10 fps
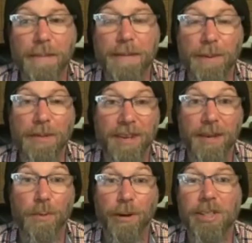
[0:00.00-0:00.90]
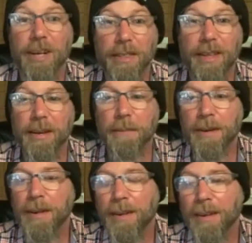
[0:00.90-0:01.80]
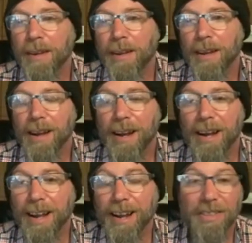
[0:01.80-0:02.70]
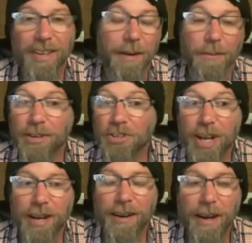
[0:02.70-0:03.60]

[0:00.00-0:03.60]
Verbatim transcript: people think it works on them. Uh, and then I wrote a chat.